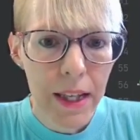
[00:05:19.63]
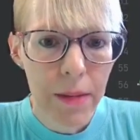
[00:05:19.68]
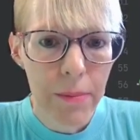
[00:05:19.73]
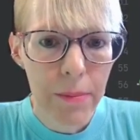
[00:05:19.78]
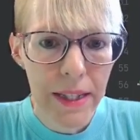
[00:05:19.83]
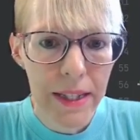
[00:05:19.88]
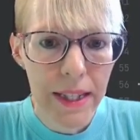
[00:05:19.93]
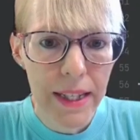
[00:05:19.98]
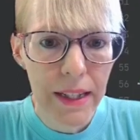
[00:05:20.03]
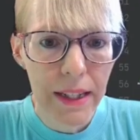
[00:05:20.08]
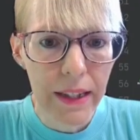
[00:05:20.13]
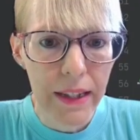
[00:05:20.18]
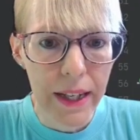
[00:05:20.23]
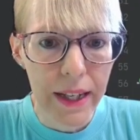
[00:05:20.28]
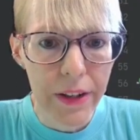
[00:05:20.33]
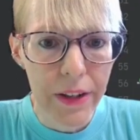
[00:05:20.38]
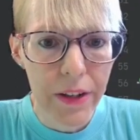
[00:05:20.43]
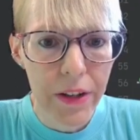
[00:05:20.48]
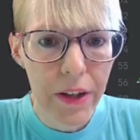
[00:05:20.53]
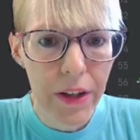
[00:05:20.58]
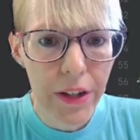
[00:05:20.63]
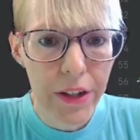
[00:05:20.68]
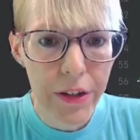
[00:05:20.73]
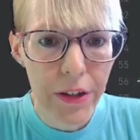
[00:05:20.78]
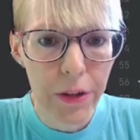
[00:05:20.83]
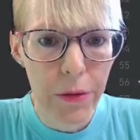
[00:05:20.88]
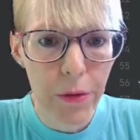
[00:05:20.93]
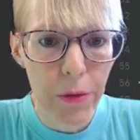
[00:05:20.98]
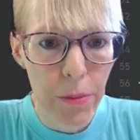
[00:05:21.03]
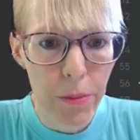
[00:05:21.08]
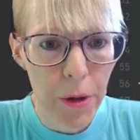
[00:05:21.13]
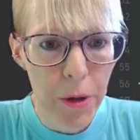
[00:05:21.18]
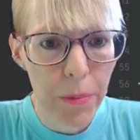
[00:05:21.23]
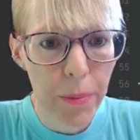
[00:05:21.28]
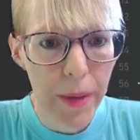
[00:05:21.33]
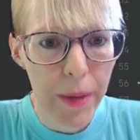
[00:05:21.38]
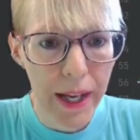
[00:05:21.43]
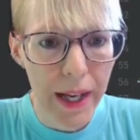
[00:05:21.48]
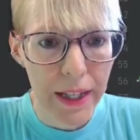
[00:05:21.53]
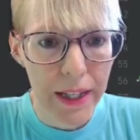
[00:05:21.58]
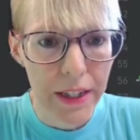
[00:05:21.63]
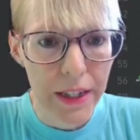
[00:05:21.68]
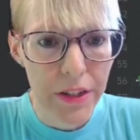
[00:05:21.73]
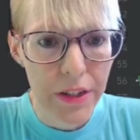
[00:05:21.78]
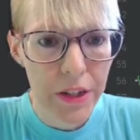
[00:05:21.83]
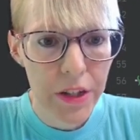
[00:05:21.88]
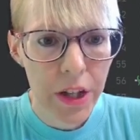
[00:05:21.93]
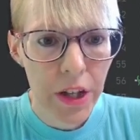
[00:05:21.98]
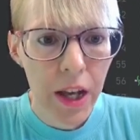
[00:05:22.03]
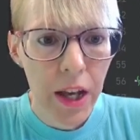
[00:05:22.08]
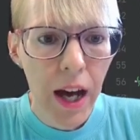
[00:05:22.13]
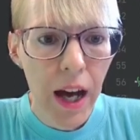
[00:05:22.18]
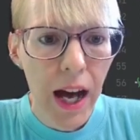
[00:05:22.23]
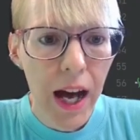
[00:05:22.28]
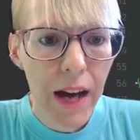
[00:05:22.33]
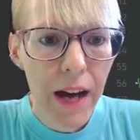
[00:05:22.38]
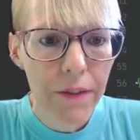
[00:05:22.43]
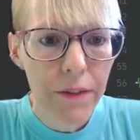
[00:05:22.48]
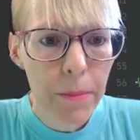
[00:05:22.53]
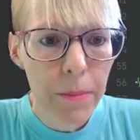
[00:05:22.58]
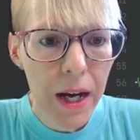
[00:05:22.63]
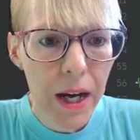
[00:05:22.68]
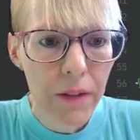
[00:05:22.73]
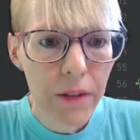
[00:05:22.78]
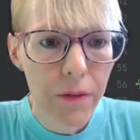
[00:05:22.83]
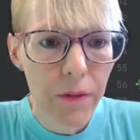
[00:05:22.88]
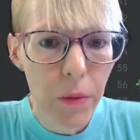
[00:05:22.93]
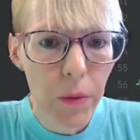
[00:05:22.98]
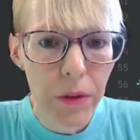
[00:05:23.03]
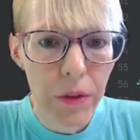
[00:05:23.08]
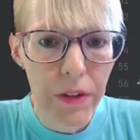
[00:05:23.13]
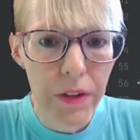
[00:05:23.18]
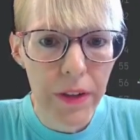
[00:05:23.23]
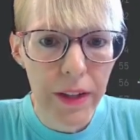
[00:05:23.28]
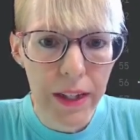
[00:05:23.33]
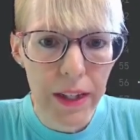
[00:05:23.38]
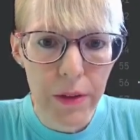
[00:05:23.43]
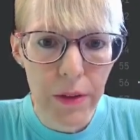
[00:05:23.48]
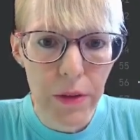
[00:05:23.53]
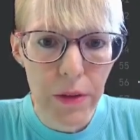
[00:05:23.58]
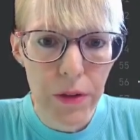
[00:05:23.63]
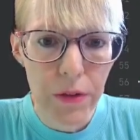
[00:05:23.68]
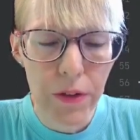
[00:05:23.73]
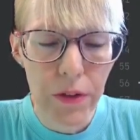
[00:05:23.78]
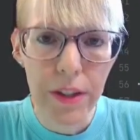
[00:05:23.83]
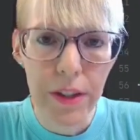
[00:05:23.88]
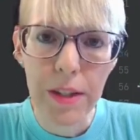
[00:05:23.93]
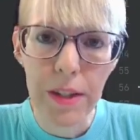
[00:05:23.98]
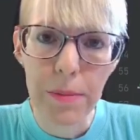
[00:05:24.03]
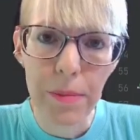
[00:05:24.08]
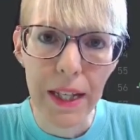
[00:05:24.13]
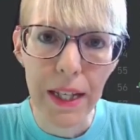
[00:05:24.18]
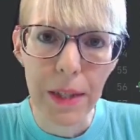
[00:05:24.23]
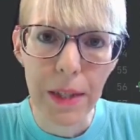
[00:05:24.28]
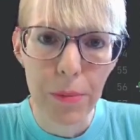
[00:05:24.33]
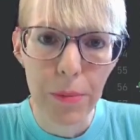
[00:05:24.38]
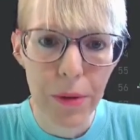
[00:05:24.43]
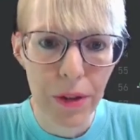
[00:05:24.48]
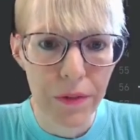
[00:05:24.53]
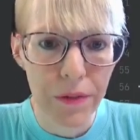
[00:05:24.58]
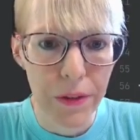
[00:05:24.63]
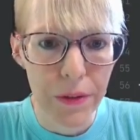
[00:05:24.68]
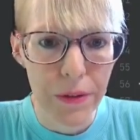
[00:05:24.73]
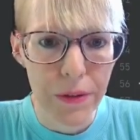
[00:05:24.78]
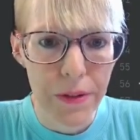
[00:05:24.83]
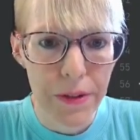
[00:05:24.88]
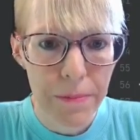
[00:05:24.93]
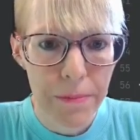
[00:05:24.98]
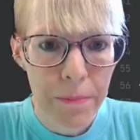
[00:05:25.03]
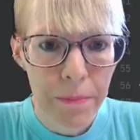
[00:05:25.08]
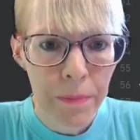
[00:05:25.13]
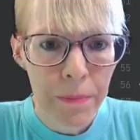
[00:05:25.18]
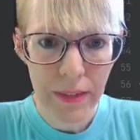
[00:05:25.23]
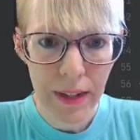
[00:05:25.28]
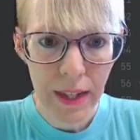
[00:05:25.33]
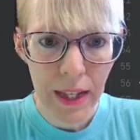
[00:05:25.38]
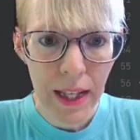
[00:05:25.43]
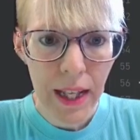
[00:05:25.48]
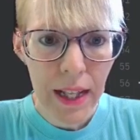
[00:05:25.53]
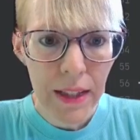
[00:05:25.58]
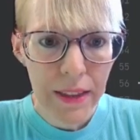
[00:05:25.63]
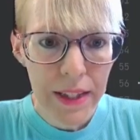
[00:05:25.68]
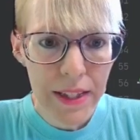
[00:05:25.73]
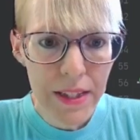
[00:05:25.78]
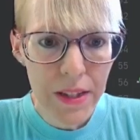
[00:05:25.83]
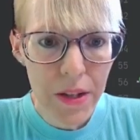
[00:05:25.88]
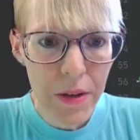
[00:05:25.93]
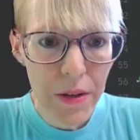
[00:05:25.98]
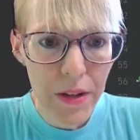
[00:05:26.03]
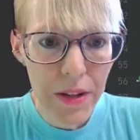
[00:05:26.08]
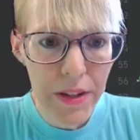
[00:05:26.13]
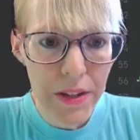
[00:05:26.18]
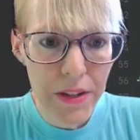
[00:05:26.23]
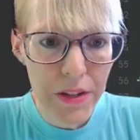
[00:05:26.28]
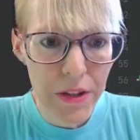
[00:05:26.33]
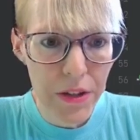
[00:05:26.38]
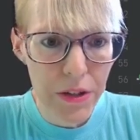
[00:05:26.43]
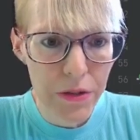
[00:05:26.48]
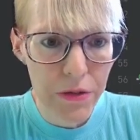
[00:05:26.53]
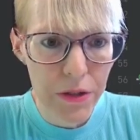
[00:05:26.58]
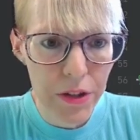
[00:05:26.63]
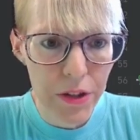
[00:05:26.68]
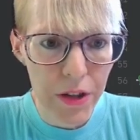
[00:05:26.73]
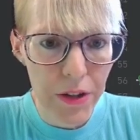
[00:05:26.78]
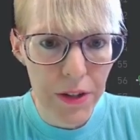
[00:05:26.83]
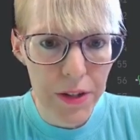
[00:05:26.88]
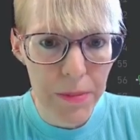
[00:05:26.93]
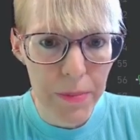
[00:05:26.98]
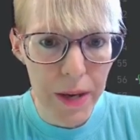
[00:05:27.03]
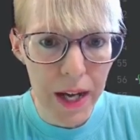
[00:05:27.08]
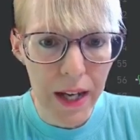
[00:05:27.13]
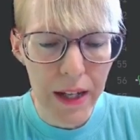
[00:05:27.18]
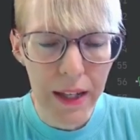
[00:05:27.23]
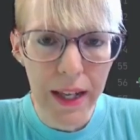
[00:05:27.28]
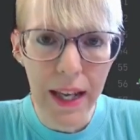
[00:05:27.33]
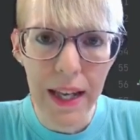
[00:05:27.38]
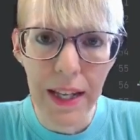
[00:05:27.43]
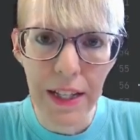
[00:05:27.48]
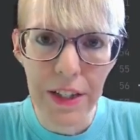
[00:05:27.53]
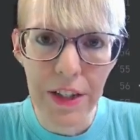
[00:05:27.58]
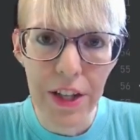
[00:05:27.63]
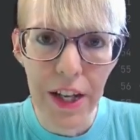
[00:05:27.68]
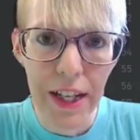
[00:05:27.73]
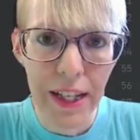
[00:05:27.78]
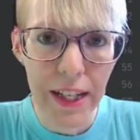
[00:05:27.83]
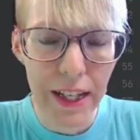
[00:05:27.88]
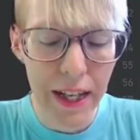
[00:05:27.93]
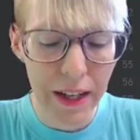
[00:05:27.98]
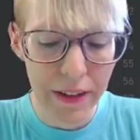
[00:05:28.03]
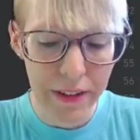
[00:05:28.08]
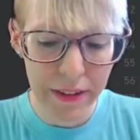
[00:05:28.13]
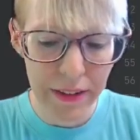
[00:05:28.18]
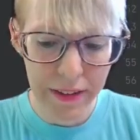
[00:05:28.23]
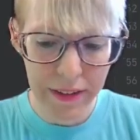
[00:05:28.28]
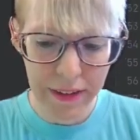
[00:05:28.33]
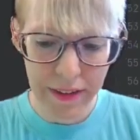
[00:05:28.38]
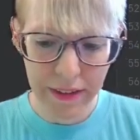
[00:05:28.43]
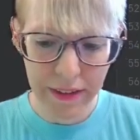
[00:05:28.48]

In my data layer, under the remote package, I have a mock folder that I use for displaying previews. Let's go to the search results mock and check it out.